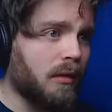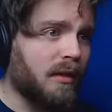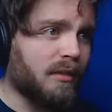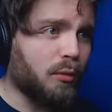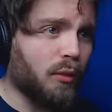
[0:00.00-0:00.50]

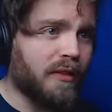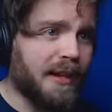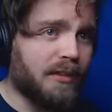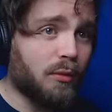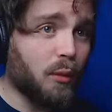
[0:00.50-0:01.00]
There's a wolf
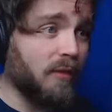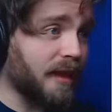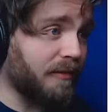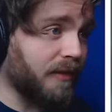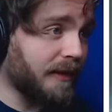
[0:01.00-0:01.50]
heading towards
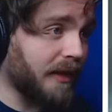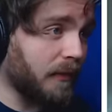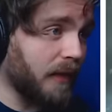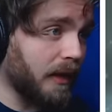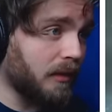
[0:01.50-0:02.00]
that thing
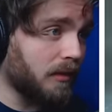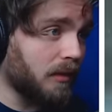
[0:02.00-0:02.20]
down there.